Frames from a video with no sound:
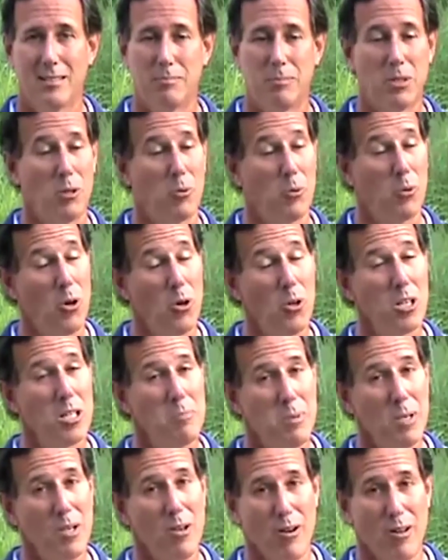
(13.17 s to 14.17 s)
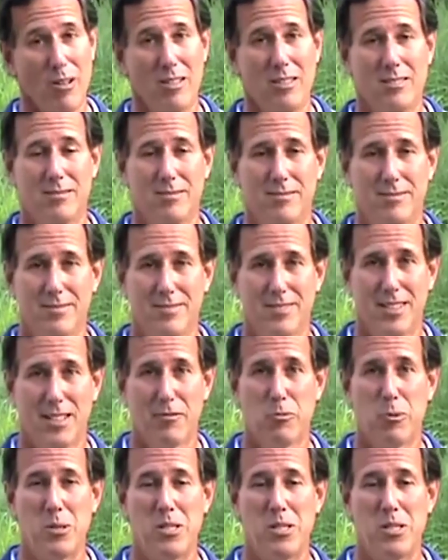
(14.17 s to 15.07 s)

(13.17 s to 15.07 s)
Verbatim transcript: But it'll only be heard if